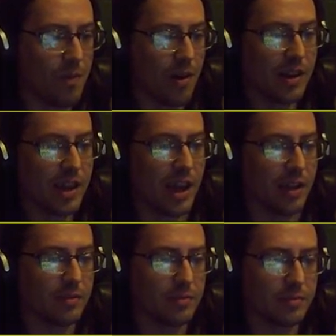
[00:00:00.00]
Okay,
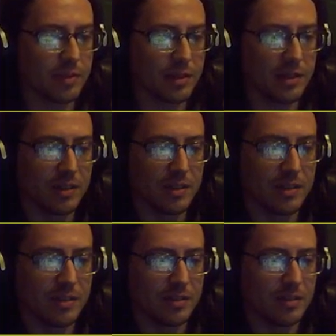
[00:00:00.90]

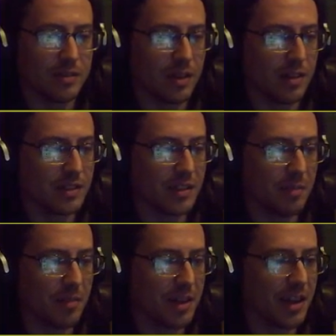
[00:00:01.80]
and
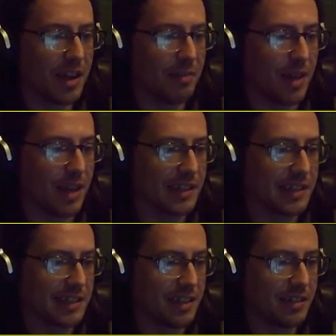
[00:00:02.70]
um, I can kill
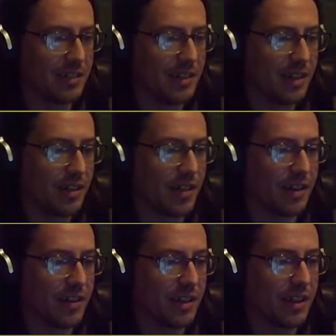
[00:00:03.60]
Maixner, and
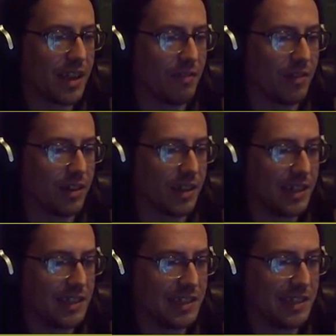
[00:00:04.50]
then I can get rid of
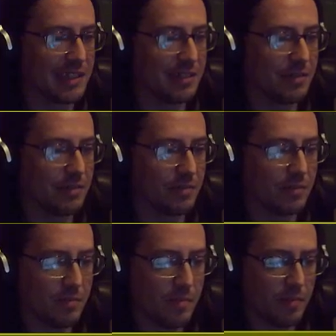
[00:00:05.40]
this,
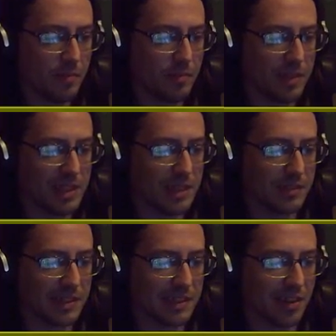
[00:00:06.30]
which
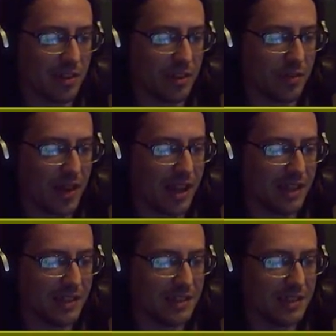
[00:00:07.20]
gives us a lot of
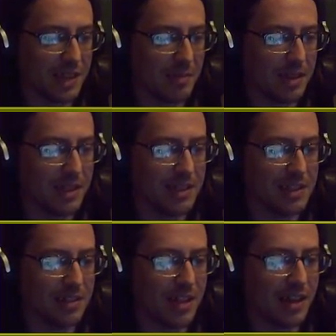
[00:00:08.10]
hand damage,
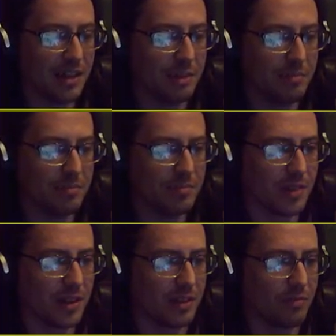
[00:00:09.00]
and then um,
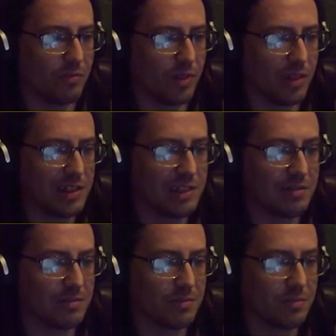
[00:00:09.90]
I can rush.
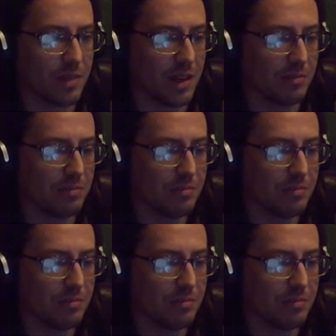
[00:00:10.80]
Wow.